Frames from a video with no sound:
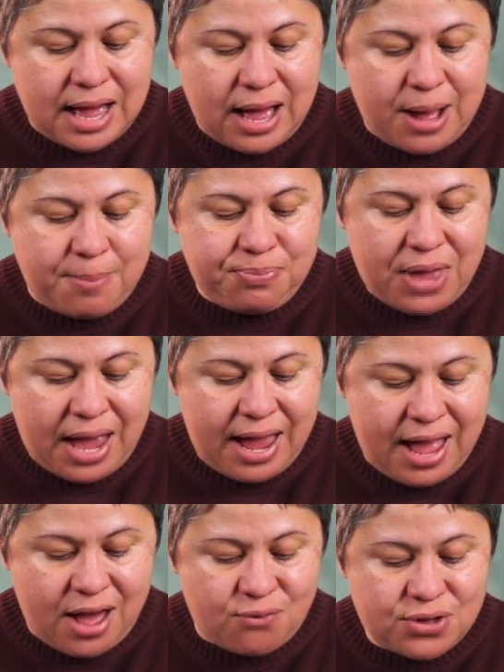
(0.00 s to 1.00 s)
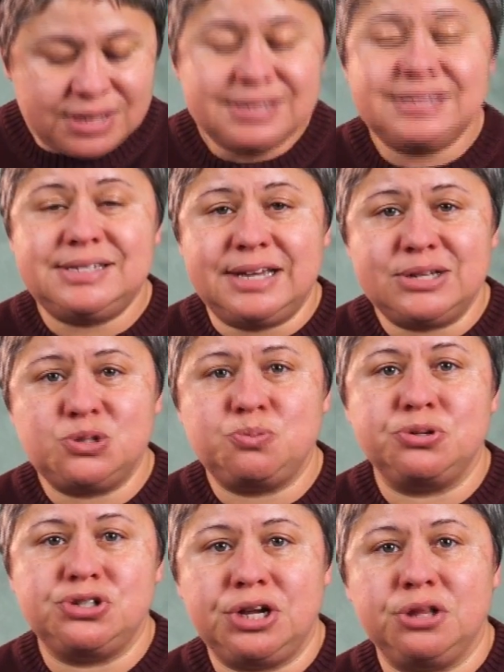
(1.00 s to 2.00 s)
I have 6
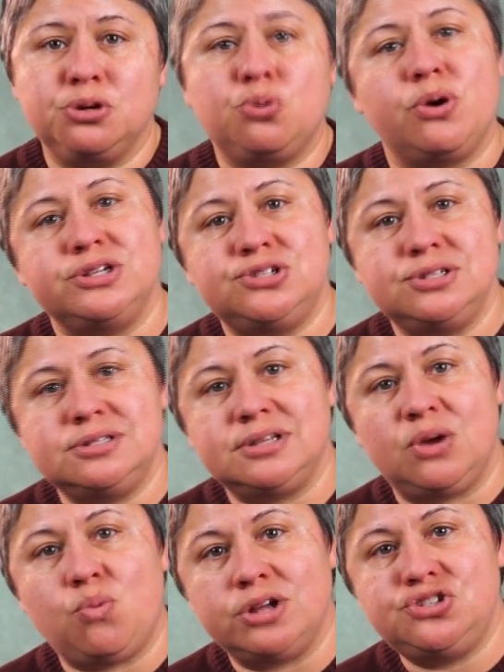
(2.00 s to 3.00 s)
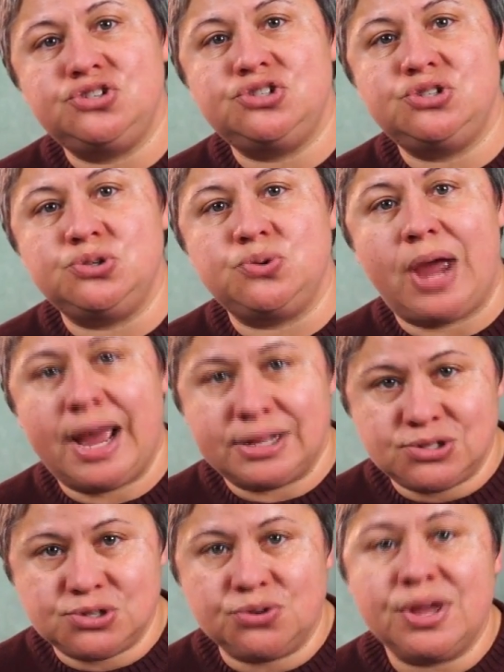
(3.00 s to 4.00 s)
particular questions that I want you to
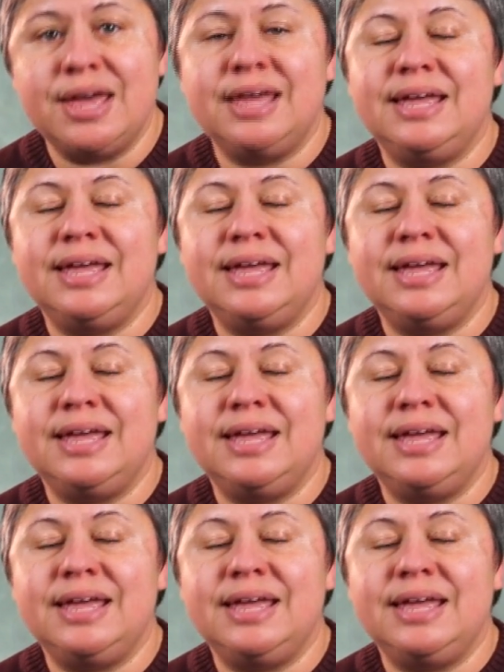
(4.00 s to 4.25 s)
answer,